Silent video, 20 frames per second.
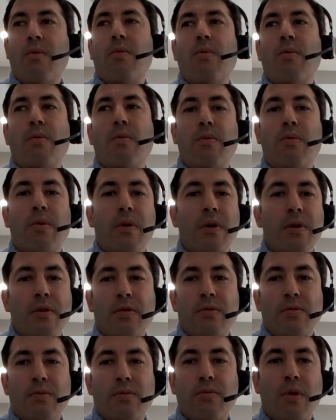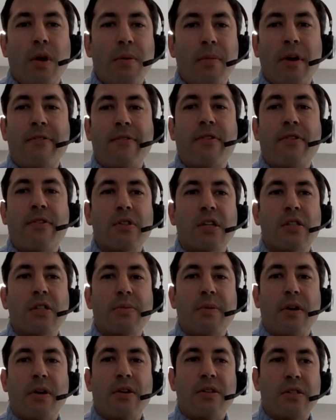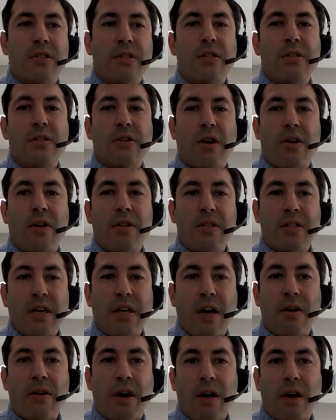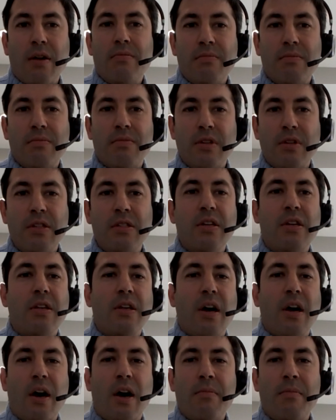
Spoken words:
one of my first experiences starting this out, I did see